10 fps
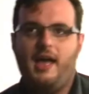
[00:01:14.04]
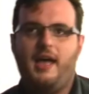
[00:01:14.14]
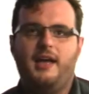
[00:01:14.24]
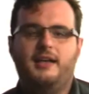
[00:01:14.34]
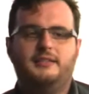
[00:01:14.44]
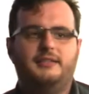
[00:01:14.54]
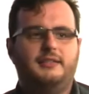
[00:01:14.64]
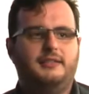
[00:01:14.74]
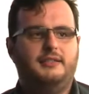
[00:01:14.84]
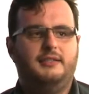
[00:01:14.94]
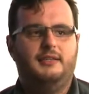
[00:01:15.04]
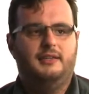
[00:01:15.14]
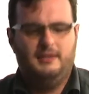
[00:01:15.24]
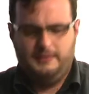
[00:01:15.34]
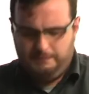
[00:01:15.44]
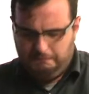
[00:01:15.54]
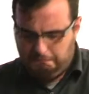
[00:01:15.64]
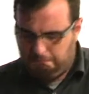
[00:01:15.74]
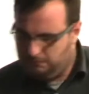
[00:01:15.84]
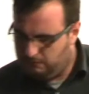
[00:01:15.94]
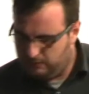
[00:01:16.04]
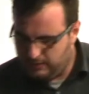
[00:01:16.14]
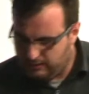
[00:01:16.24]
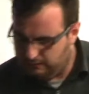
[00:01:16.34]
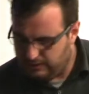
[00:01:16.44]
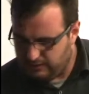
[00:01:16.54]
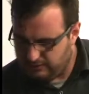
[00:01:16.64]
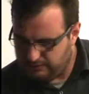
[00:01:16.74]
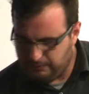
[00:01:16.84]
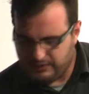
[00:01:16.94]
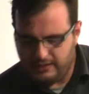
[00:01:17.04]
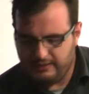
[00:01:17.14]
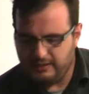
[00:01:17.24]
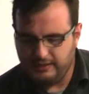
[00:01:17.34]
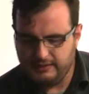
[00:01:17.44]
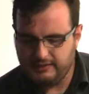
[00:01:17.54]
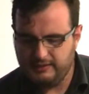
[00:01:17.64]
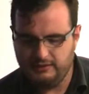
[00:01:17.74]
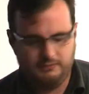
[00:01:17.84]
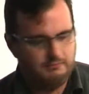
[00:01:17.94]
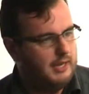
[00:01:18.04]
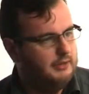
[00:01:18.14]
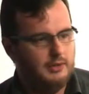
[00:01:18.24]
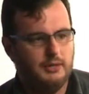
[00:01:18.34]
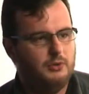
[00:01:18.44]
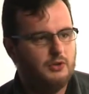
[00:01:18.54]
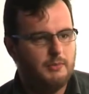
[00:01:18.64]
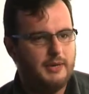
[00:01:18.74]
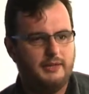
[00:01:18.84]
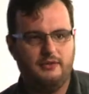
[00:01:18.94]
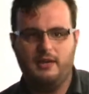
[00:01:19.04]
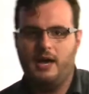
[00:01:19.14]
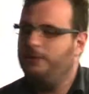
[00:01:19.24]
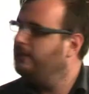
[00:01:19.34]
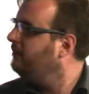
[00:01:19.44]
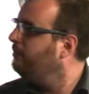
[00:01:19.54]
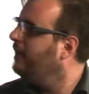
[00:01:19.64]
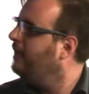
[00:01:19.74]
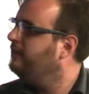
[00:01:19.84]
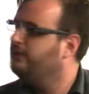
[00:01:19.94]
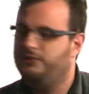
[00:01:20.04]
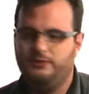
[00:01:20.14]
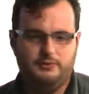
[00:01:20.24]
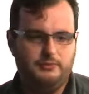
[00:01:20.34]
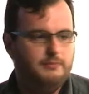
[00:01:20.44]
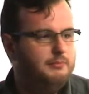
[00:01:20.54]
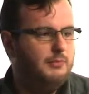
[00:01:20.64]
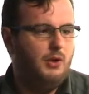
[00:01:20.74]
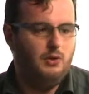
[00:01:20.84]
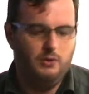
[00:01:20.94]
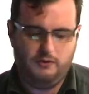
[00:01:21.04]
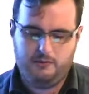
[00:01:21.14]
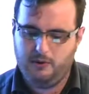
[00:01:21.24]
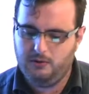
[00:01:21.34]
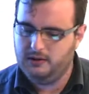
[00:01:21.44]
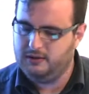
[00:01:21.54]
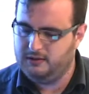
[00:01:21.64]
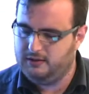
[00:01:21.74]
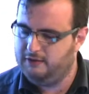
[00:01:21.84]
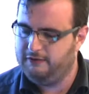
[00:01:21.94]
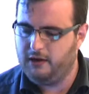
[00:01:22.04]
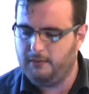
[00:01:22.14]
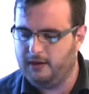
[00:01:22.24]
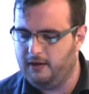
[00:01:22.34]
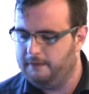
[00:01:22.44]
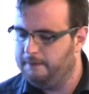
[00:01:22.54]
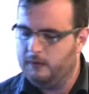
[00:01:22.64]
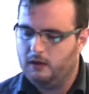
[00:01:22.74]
As when I just present things, I will comment on how it relates to all over Poland phenomena.